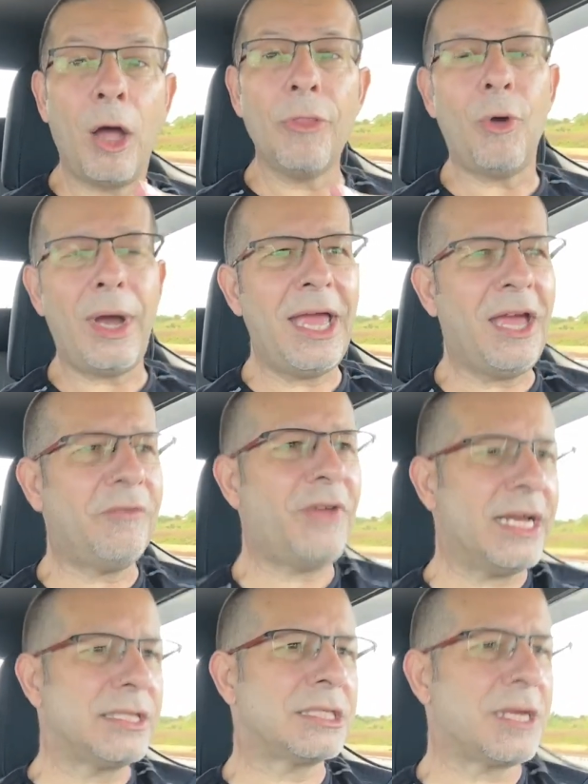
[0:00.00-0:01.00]
Although I have
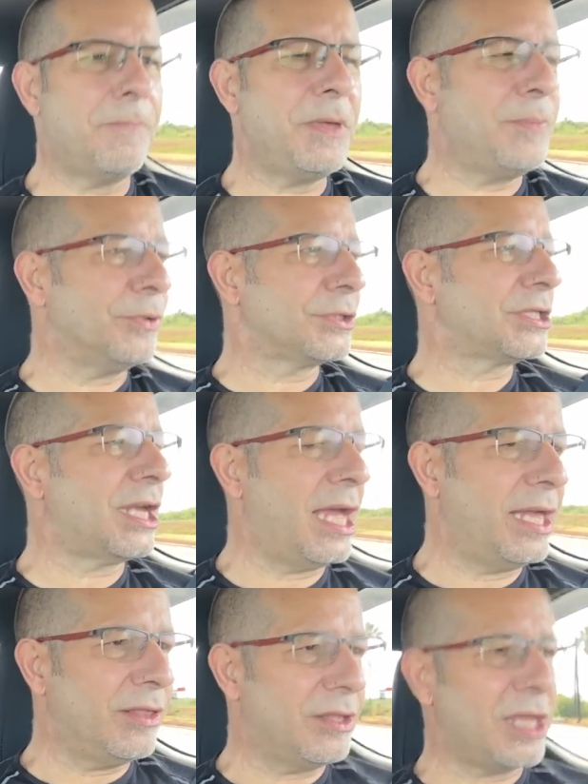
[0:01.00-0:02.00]
had some people
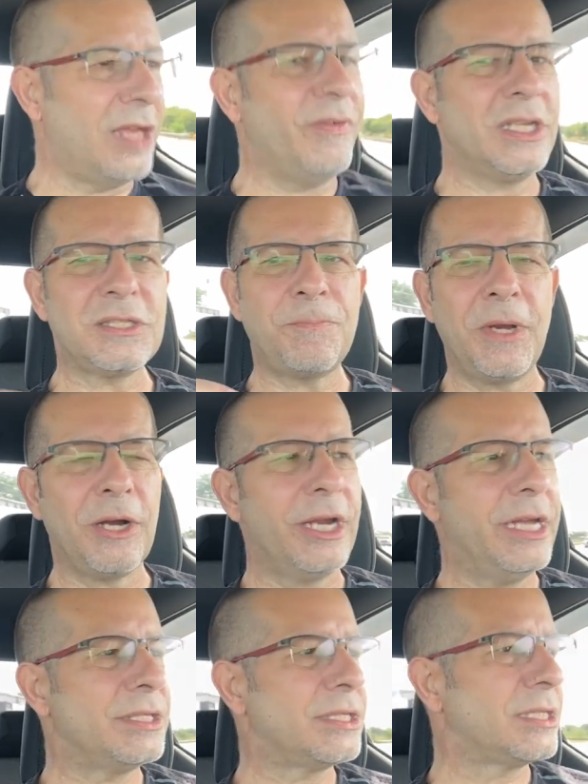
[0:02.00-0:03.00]
say that they've
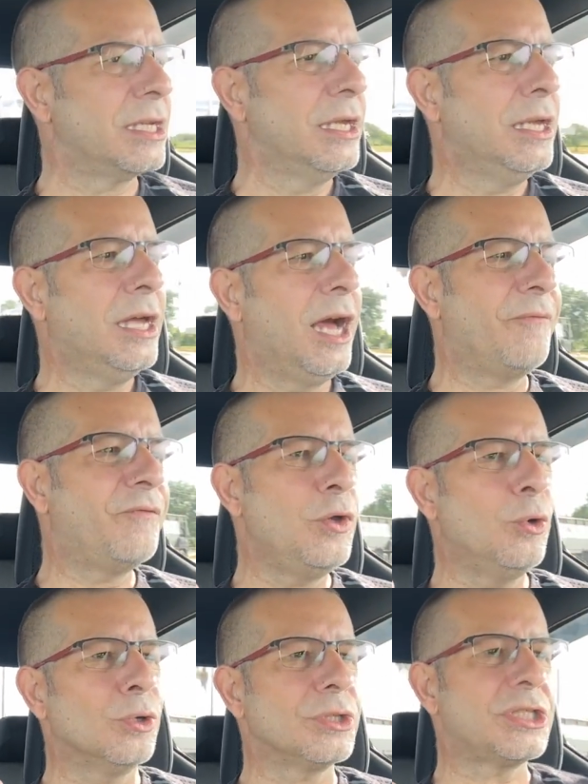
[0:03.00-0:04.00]
experienced a
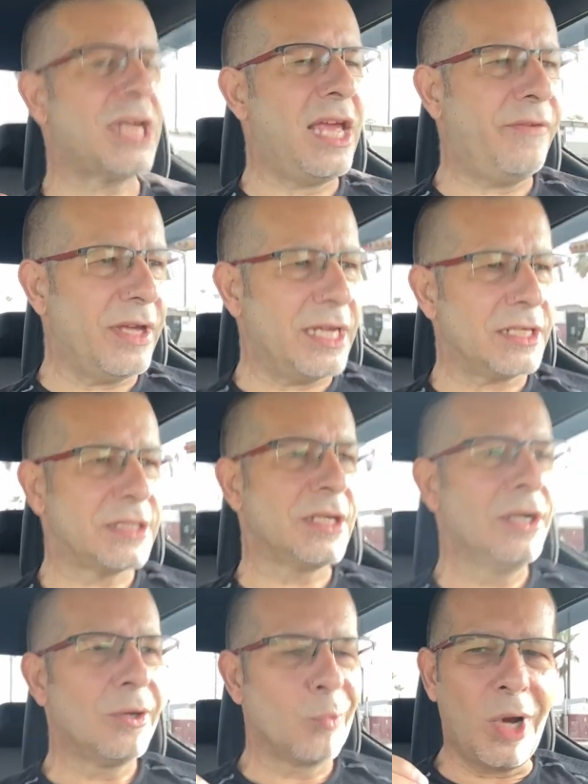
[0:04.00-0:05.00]
fuel savings
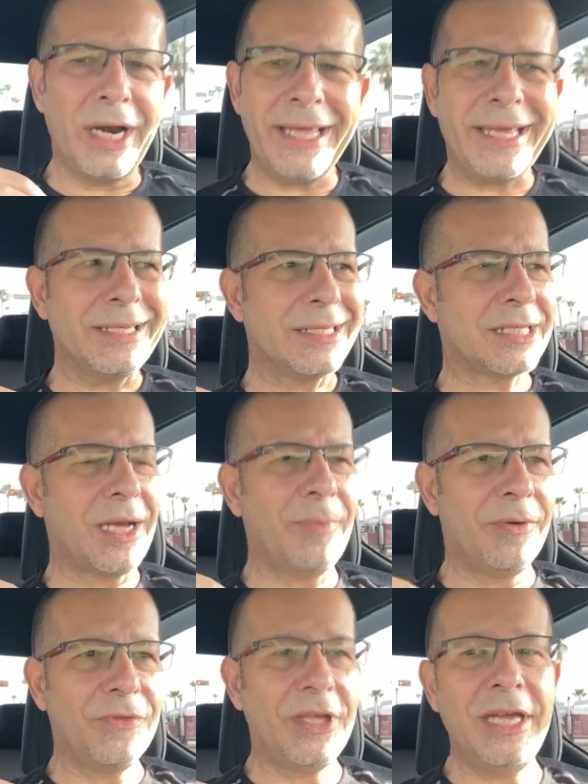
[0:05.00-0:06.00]
running in some
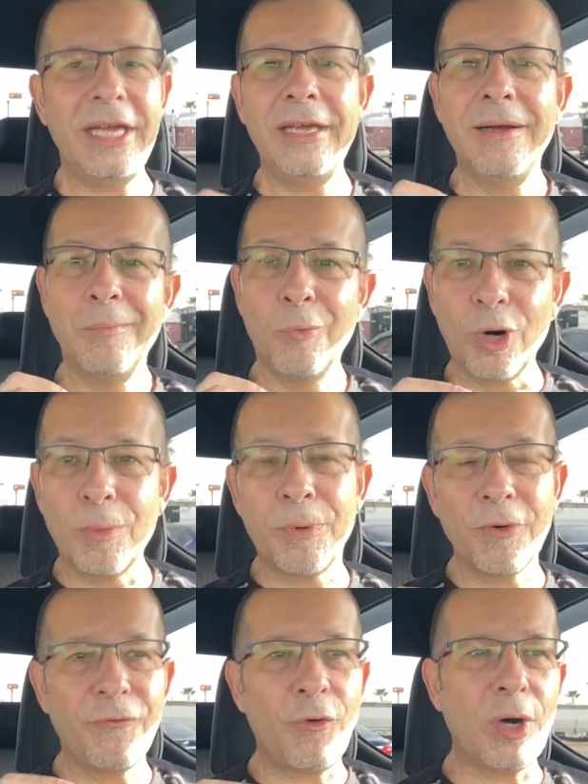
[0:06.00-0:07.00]
of the more
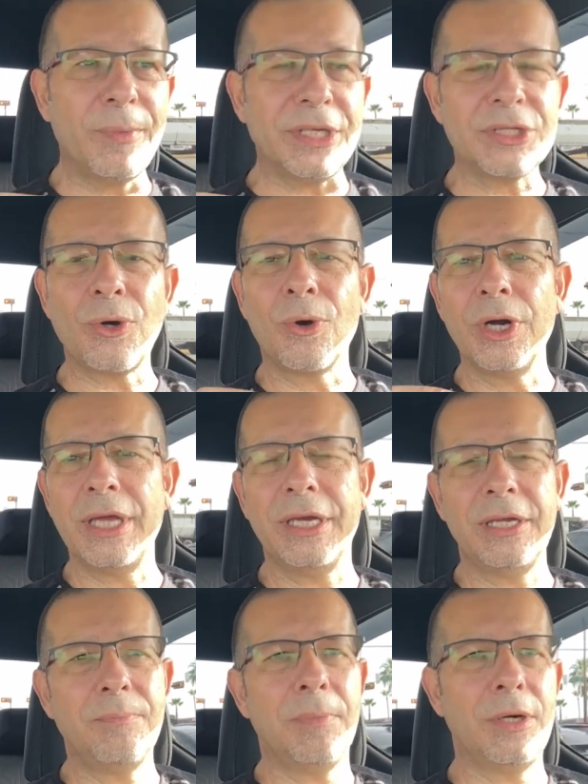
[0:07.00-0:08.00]

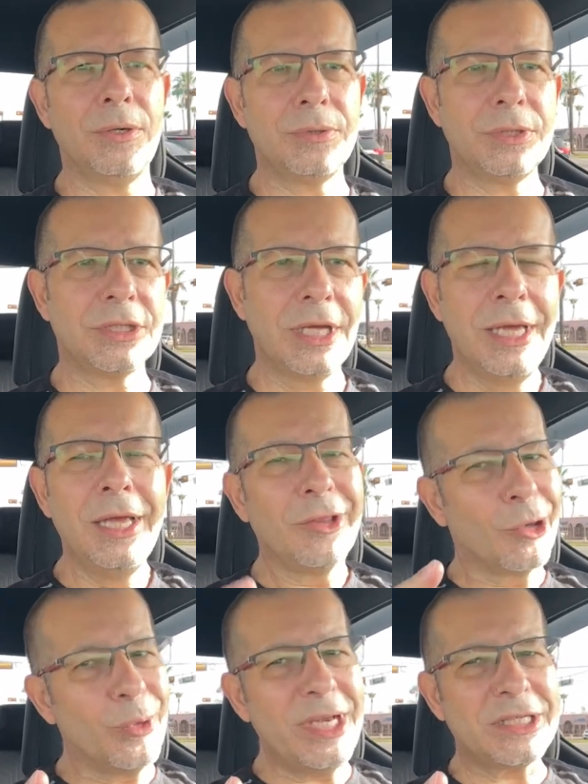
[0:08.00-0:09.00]
performance-oriented modes.
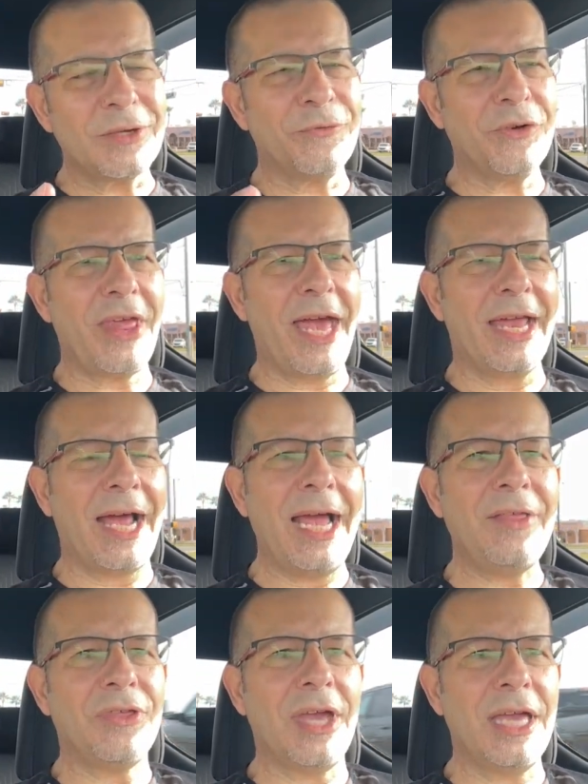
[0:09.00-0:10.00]
The reason for that, I
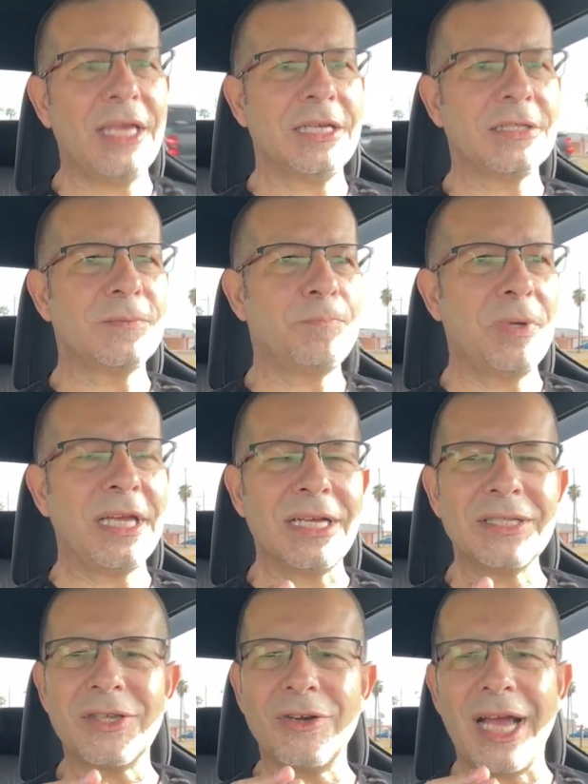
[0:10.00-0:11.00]
think, is
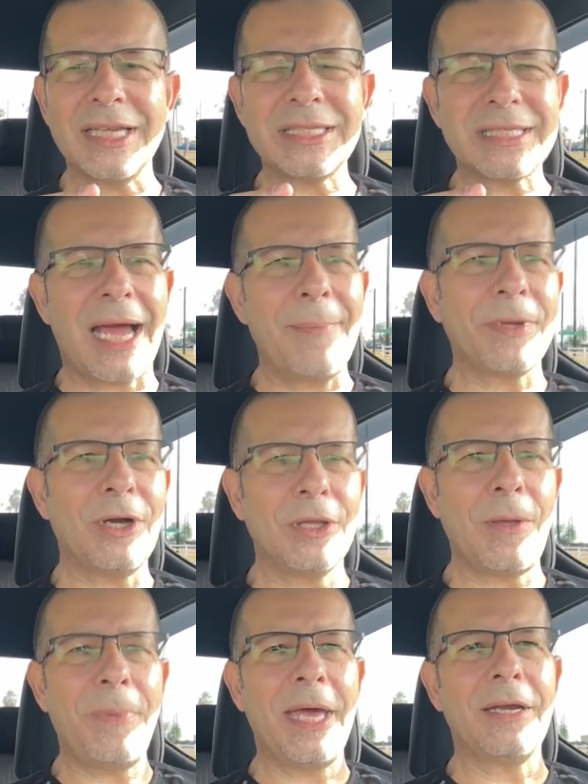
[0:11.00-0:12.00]
because they're not stomping on
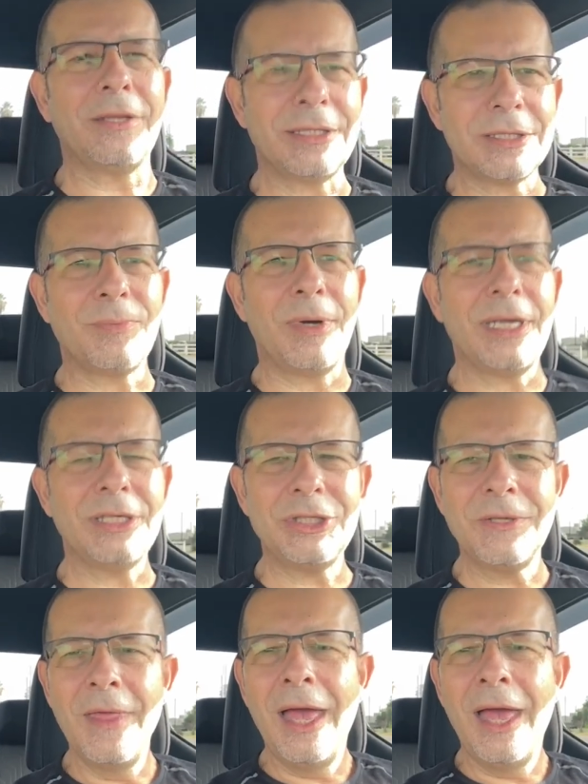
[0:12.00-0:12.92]
the pedal as much.